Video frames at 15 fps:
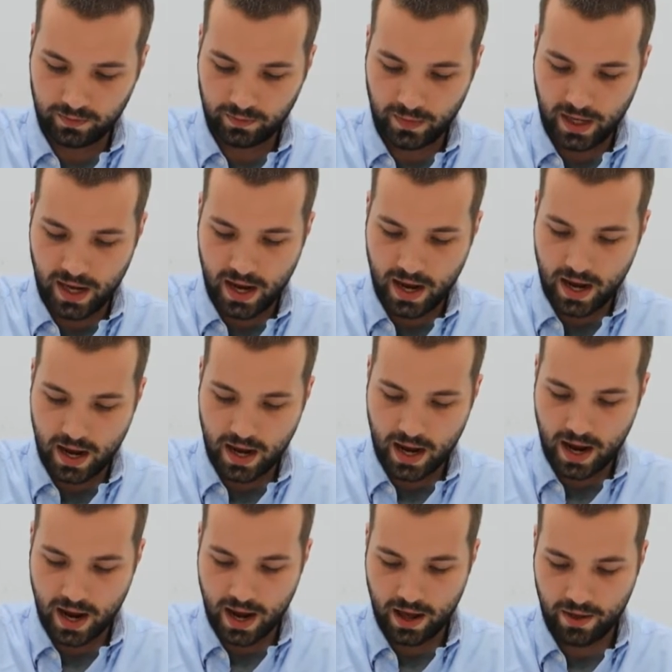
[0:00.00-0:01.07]

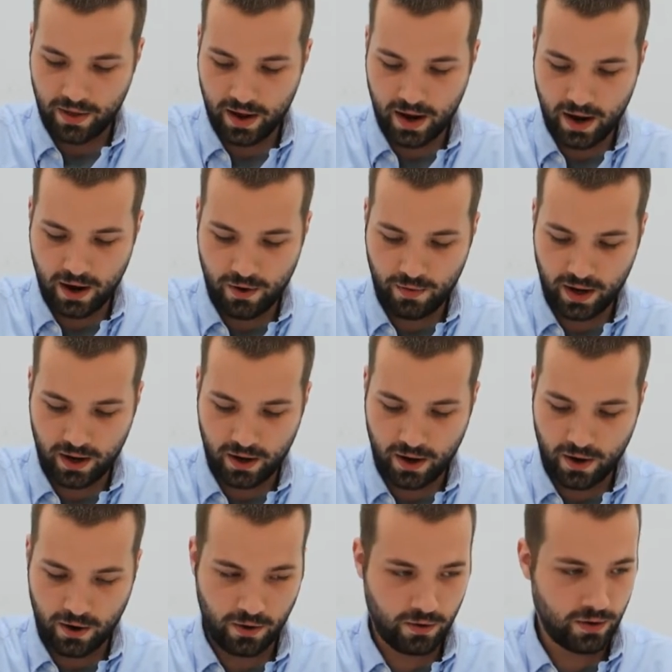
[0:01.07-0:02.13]
Yeah, there we
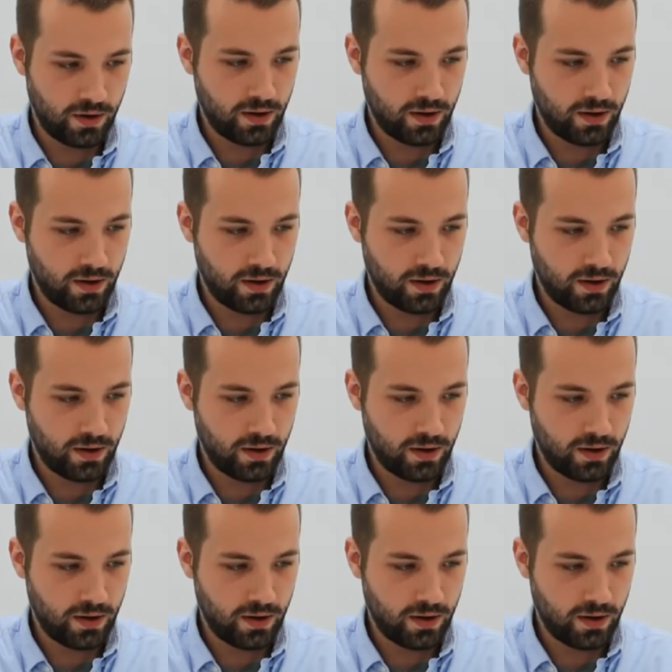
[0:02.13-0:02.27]
go.